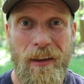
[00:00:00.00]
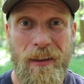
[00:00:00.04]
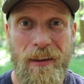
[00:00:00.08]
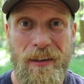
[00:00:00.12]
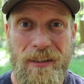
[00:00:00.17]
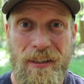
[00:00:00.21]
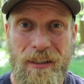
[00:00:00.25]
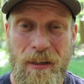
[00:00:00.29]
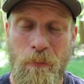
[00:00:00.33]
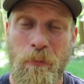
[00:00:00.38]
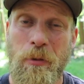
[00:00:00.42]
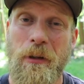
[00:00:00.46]

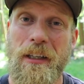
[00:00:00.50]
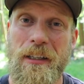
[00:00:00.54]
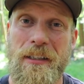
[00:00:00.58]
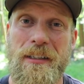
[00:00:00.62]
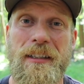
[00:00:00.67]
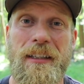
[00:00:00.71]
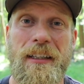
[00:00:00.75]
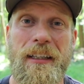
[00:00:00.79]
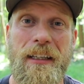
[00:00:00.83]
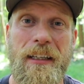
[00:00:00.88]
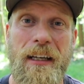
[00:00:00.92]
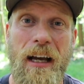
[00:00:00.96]
the
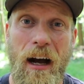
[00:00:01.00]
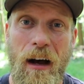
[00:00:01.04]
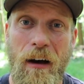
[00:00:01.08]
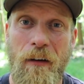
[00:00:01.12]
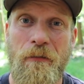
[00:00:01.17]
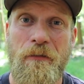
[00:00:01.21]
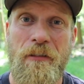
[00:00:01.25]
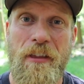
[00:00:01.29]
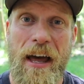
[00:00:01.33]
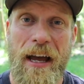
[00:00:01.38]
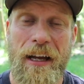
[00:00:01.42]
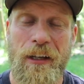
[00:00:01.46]
simplicity
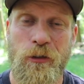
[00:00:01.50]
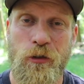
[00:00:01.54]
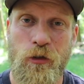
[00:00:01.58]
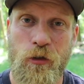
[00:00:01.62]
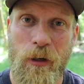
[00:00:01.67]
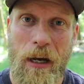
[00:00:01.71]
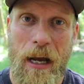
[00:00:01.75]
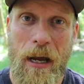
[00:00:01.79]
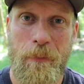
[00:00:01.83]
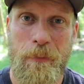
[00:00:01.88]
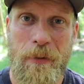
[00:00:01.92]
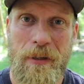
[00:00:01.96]
of that
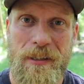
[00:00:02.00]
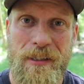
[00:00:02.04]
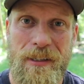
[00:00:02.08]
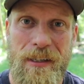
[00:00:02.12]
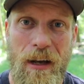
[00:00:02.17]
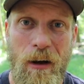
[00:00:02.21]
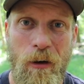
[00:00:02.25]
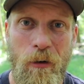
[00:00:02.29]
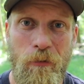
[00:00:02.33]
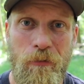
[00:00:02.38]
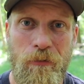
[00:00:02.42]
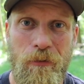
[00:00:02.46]
trap
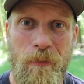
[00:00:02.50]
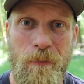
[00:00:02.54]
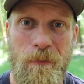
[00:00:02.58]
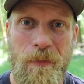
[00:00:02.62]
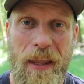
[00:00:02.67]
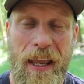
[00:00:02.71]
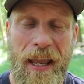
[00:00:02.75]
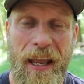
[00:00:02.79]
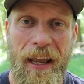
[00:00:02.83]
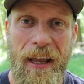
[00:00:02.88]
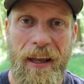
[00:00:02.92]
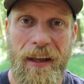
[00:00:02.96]
itself
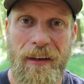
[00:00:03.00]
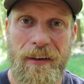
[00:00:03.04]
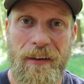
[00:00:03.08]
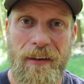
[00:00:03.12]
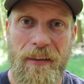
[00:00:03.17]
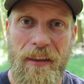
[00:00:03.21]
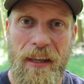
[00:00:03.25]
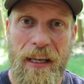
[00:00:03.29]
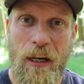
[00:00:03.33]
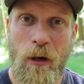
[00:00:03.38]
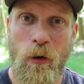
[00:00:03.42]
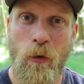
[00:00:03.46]
and
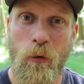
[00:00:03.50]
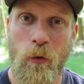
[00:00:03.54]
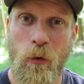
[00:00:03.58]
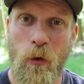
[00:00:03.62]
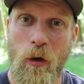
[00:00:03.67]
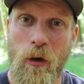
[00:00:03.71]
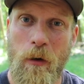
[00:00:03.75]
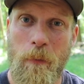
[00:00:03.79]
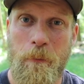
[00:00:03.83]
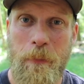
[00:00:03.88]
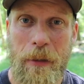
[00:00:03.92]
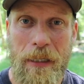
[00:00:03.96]
they don't
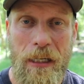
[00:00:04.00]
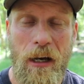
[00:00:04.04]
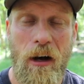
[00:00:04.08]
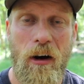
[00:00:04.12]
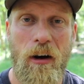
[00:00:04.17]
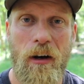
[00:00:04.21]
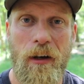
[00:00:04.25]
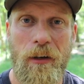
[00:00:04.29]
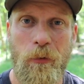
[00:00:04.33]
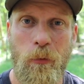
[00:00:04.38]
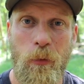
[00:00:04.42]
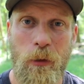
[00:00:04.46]
look
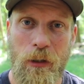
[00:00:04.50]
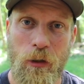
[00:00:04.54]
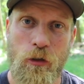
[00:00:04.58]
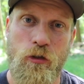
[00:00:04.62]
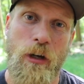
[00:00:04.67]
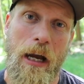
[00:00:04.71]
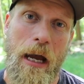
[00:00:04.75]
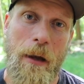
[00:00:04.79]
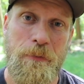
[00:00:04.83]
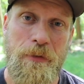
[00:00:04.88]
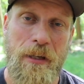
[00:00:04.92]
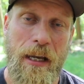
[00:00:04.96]
beyond what the
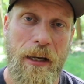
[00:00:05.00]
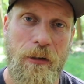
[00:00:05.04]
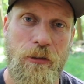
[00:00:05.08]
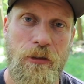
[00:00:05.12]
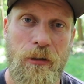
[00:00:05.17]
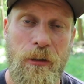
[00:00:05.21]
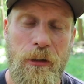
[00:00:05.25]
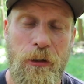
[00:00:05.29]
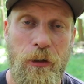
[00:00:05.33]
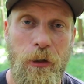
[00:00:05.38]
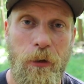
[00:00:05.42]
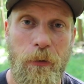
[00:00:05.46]
trap's
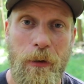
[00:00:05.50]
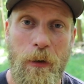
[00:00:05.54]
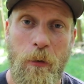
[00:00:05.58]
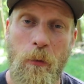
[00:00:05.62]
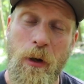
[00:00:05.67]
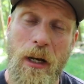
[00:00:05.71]
actually doing.